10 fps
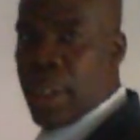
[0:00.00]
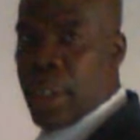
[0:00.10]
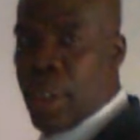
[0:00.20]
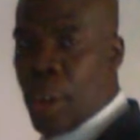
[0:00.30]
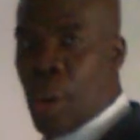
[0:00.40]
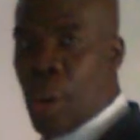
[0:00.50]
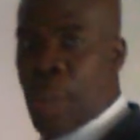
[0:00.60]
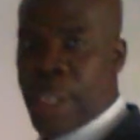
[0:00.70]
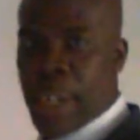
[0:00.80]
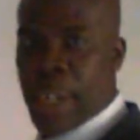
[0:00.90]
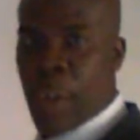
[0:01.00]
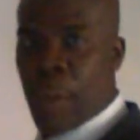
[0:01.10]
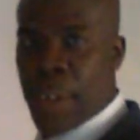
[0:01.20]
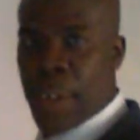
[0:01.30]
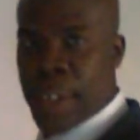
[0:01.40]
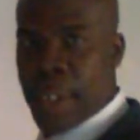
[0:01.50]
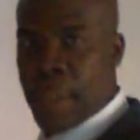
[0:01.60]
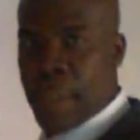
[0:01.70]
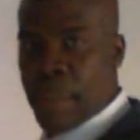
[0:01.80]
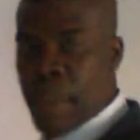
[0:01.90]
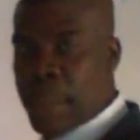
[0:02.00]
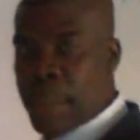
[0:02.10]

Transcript: your registered office must be